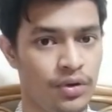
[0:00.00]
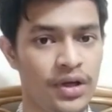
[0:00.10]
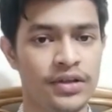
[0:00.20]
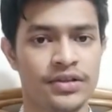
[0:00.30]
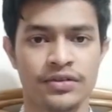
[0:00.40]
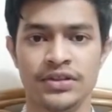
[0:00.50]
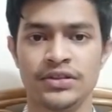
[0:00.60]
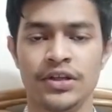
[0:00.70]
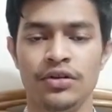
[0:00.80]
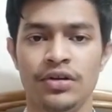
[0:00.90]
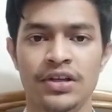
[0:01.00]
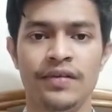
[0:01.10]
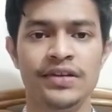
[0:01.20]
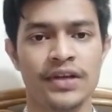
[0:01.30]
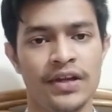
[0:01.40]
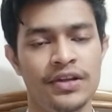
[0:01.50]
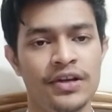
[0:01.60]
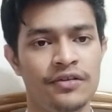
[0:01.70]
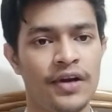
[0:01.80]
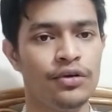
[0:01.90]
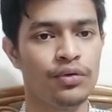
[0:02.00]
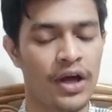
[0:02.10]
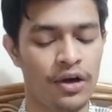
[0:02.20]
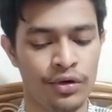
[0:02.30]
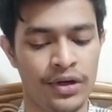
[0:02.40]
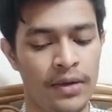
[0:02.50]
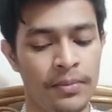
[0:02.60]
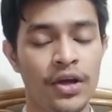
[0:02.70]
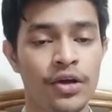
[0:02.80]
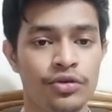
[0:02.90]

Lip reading: Okay, just restart your device and then try to download the app.